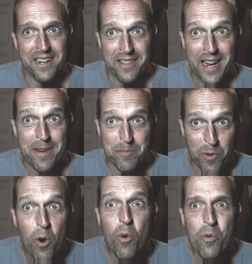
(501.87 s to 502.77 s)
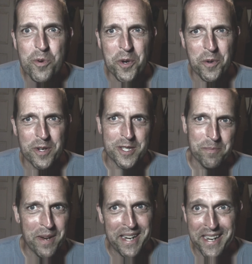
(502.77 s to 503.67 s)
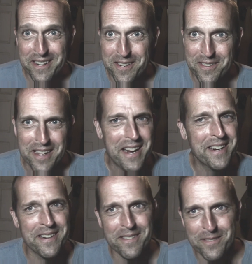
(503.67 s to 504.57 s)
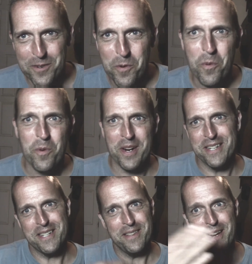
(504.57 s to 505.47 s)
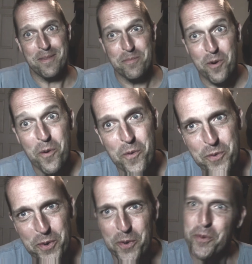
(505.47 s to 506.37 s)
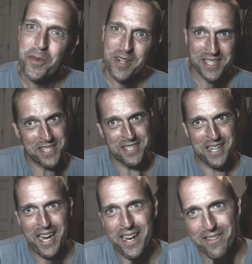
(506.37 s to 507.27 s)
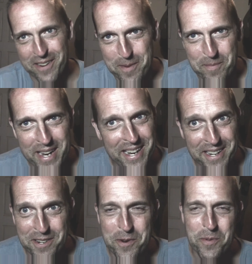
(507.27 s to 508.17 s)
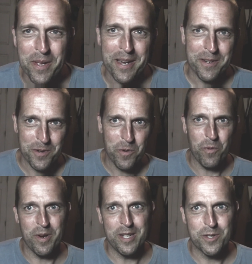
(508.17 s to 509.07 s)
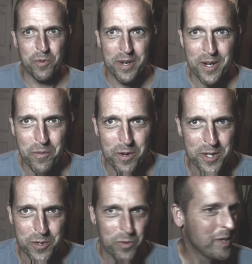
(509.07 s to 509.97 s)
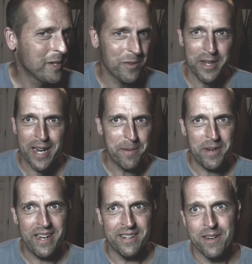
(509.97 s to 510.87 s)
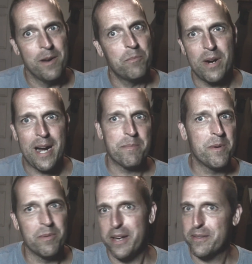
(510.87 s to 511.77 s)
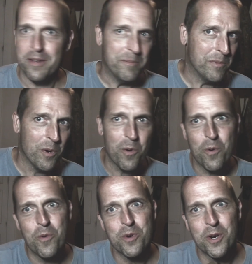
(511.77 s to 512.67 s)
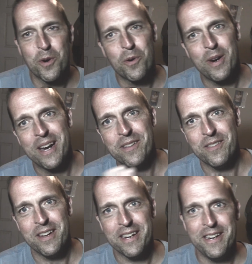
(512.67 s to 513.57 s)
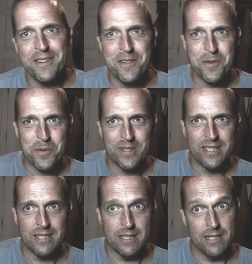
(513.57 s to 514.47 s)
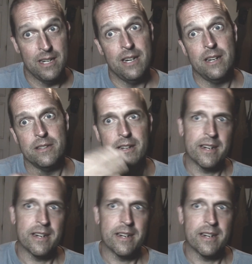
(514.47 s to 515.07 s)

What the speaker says: that motor is making a lot of noise, and that motor looks scary making all that noise, when it was really, probably the motor and like, the